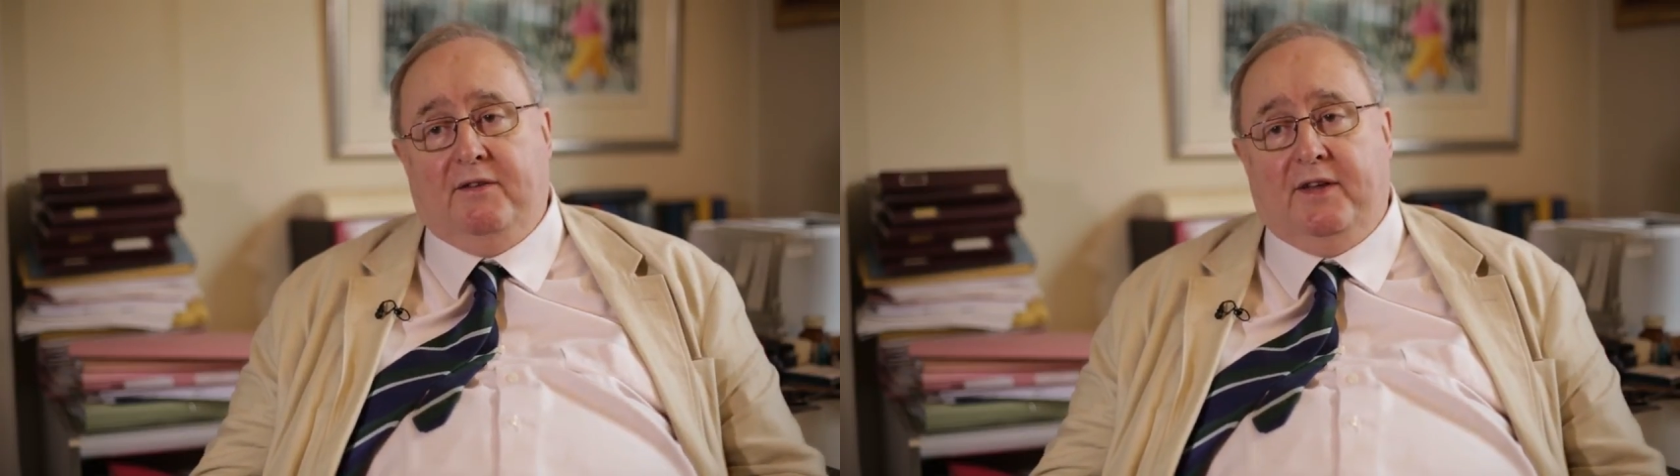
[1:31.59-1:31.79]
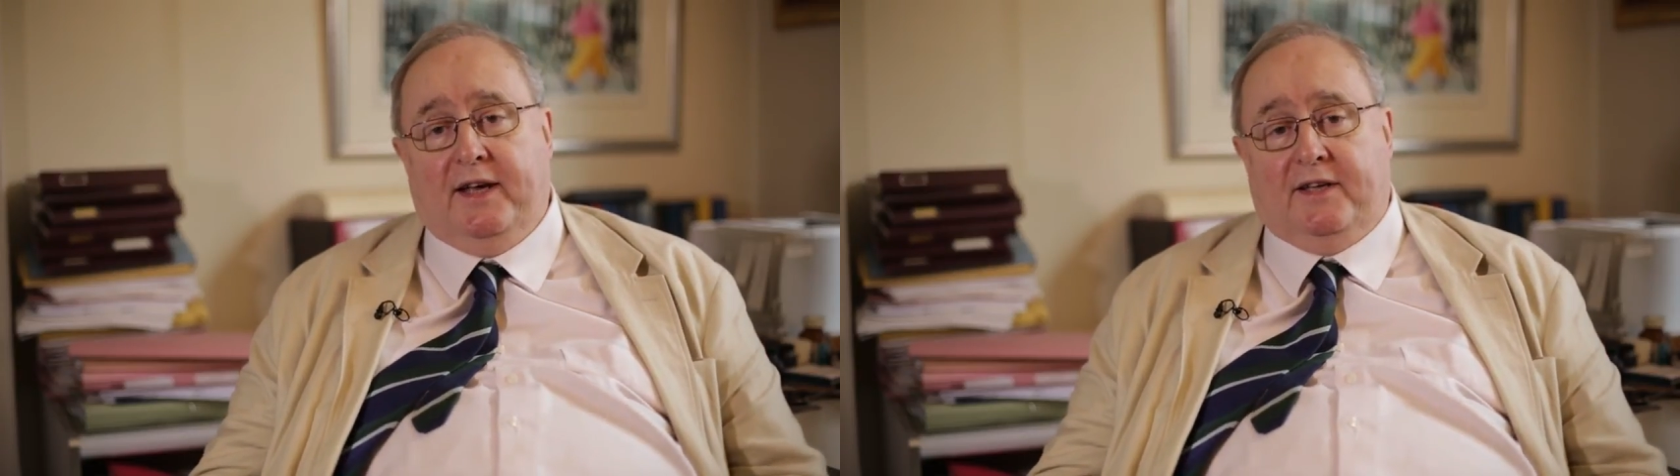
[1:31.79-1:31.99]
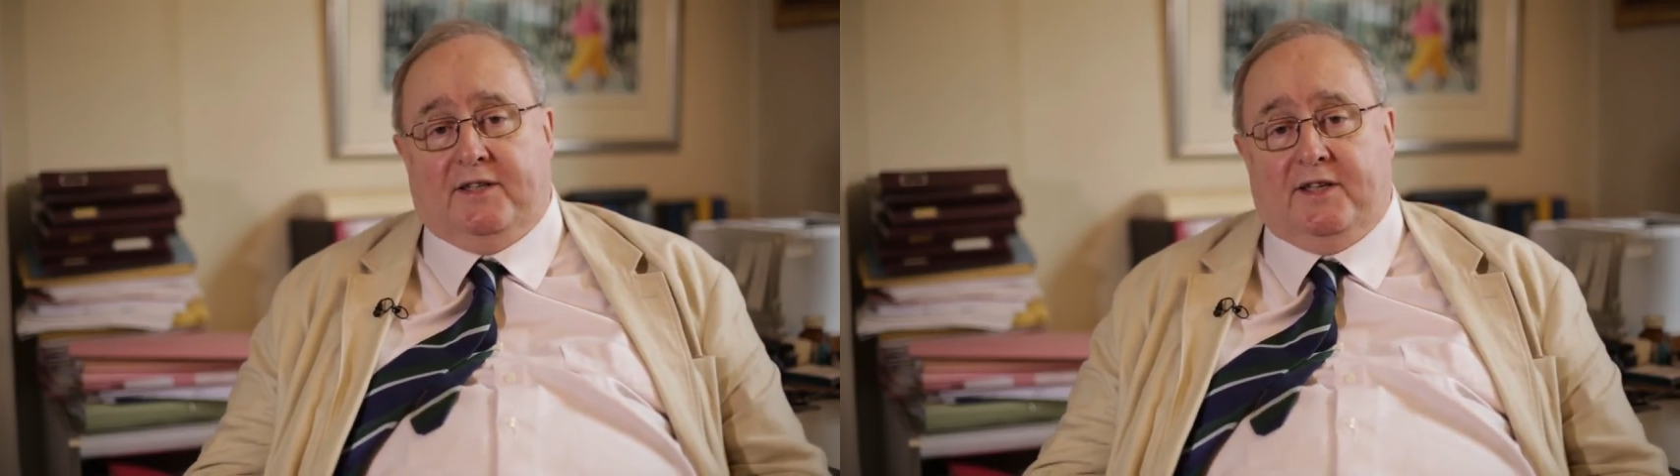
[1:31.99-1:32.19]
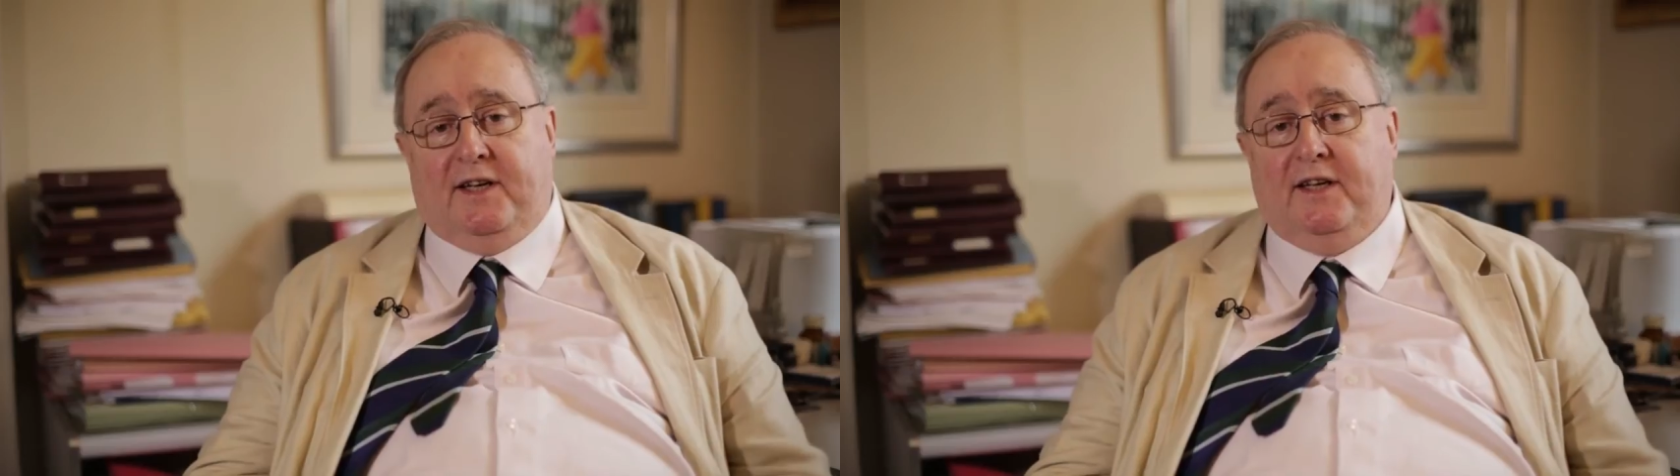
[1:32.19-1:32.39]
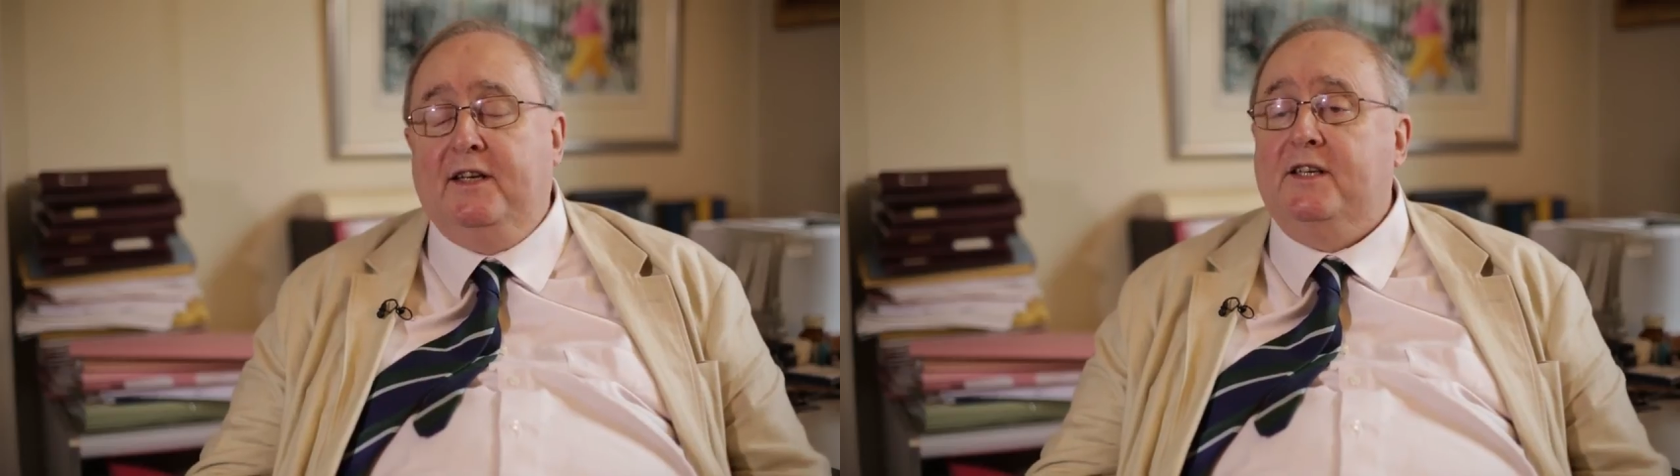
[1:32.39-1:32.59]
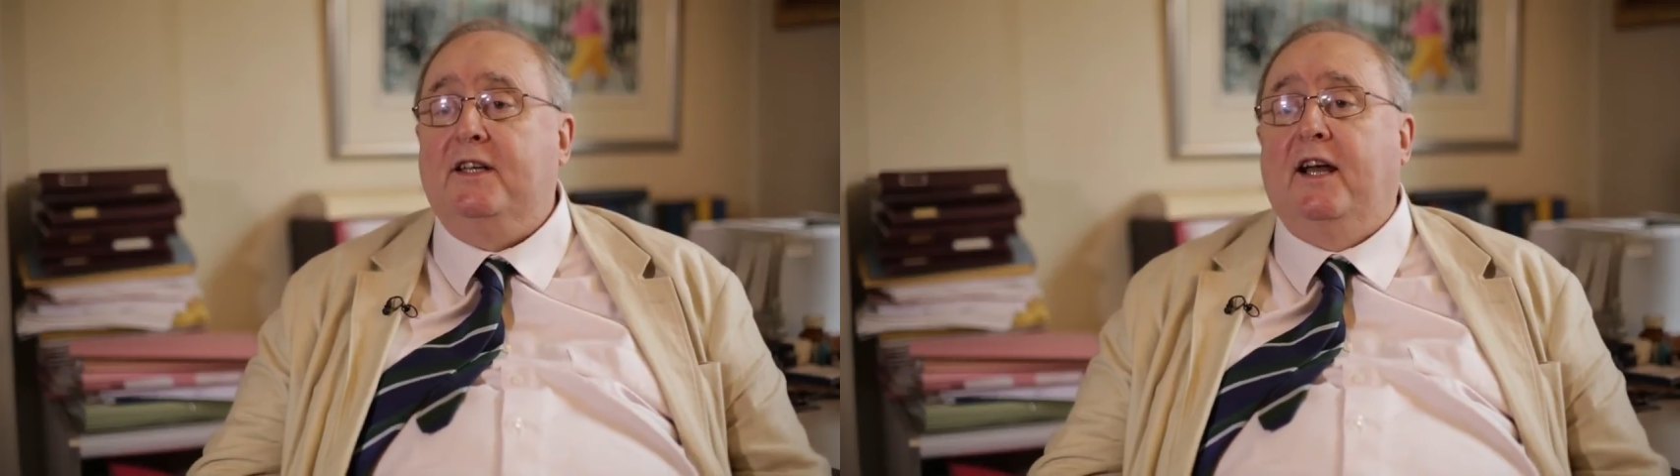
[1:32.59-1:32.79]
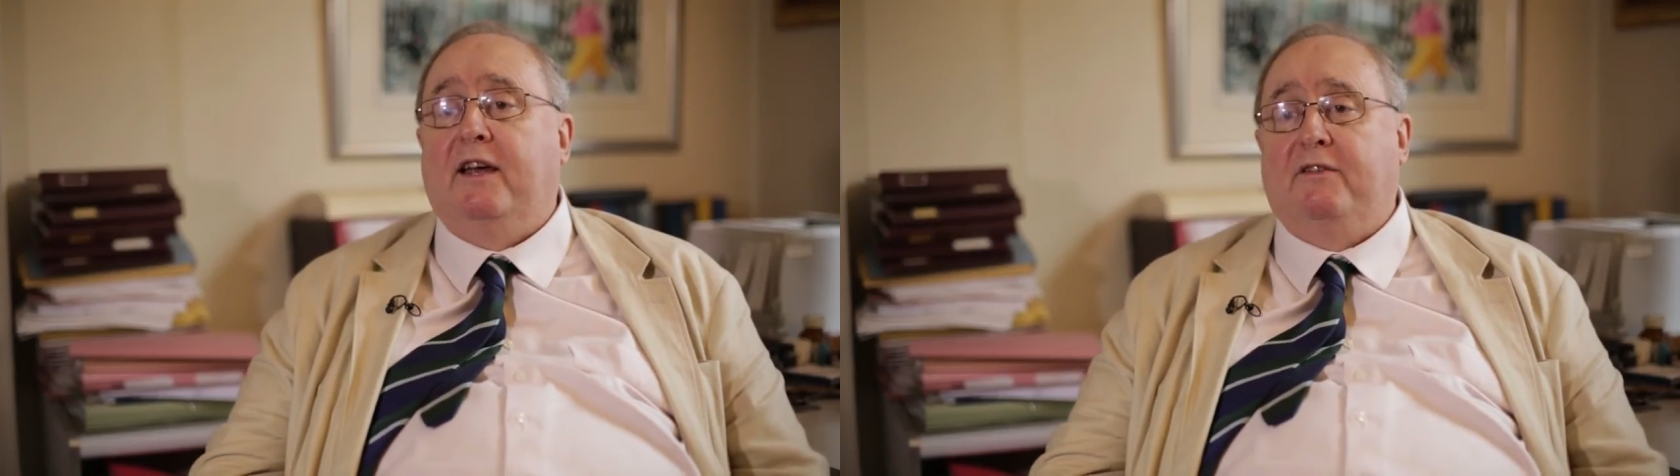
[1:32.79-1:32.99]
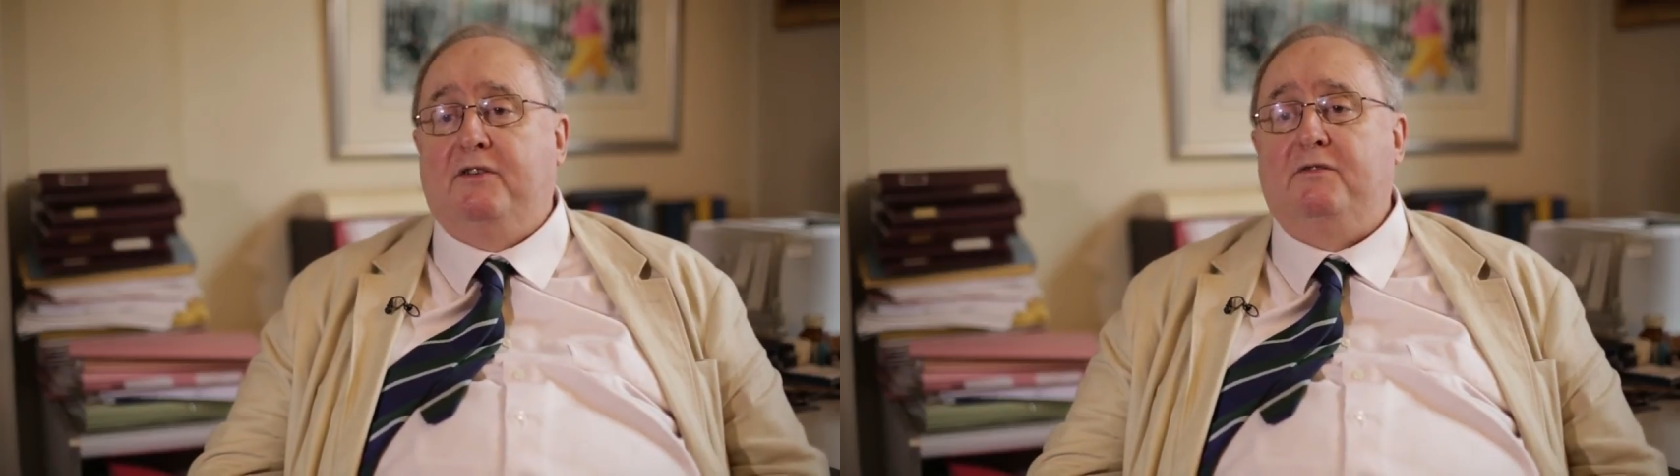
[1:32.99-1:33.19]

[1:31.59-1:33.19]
that in this life